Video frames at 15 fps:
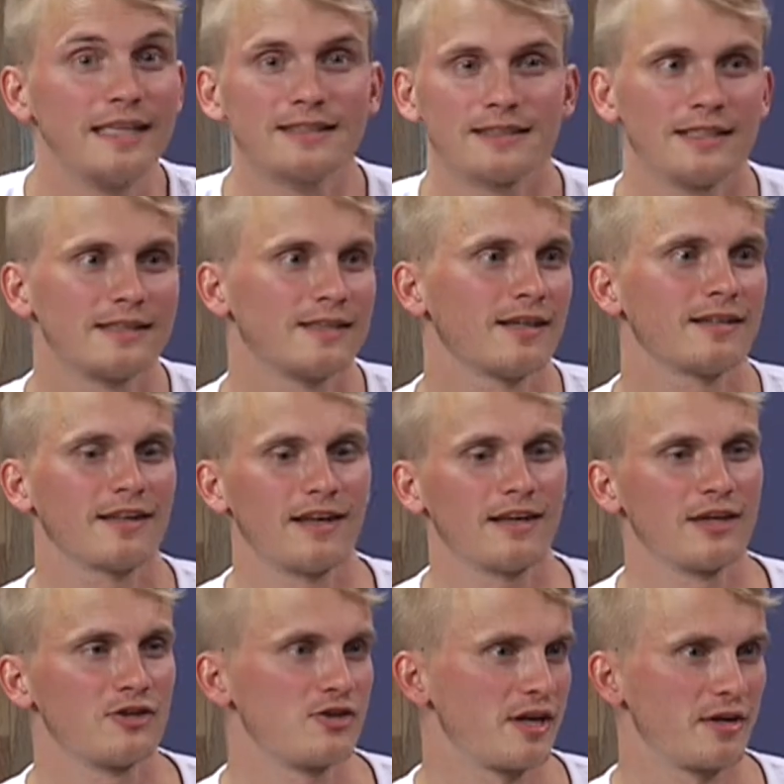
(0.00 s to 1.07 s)
It's it's not like a
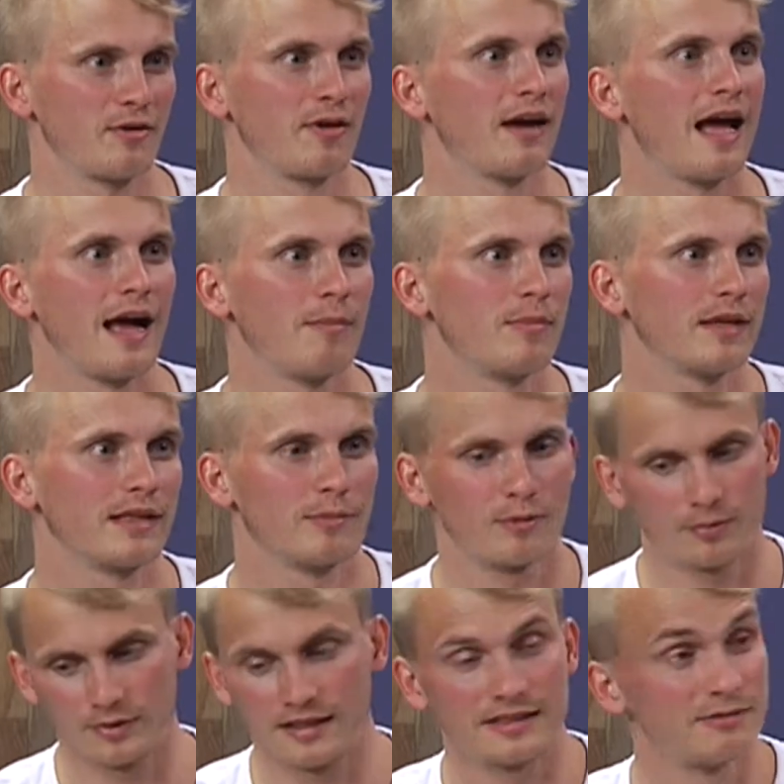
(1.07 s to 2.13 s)
general app at the
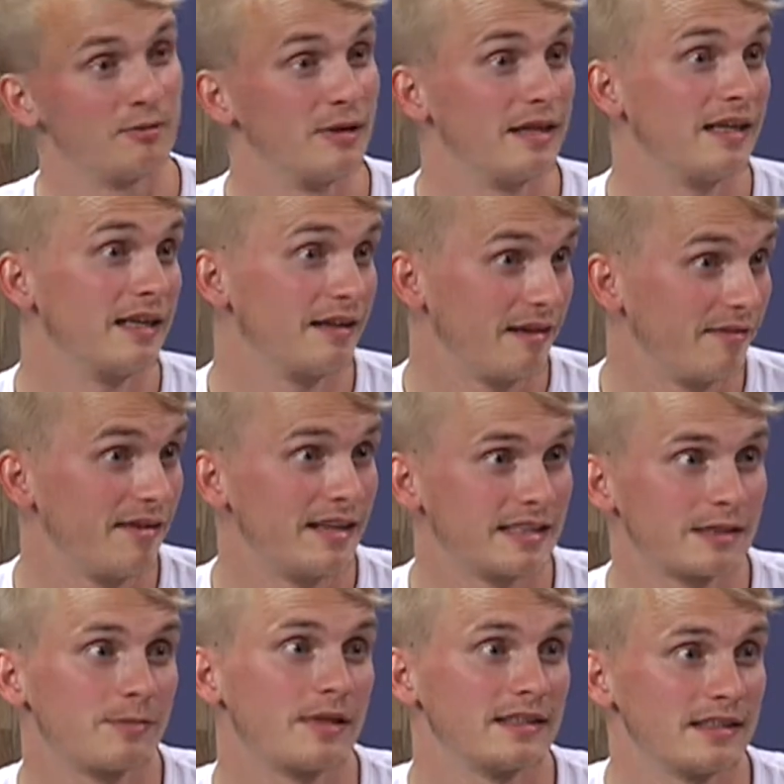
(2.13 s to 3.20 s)
moment. It's really event
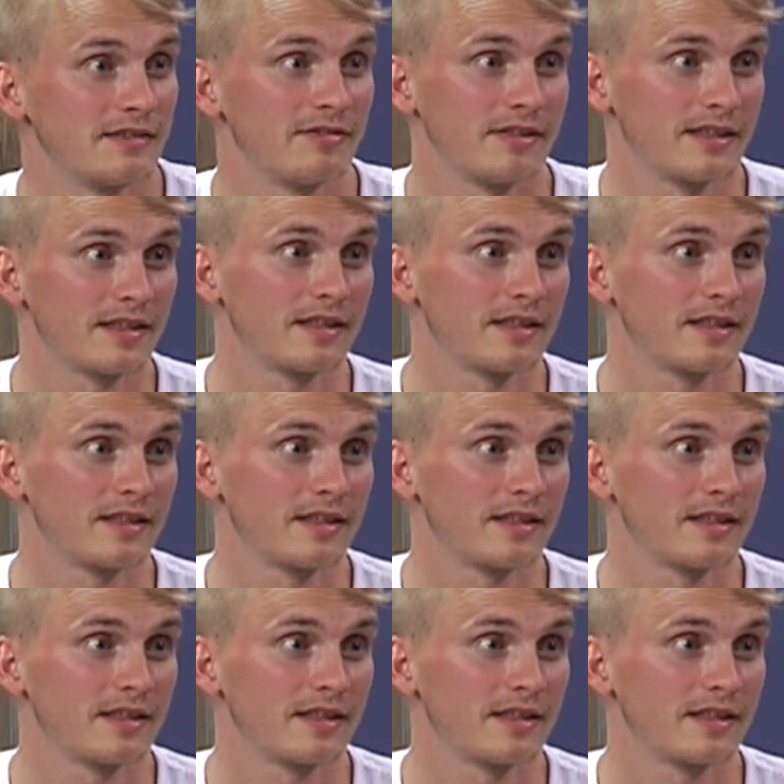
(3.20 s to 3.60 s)
specific.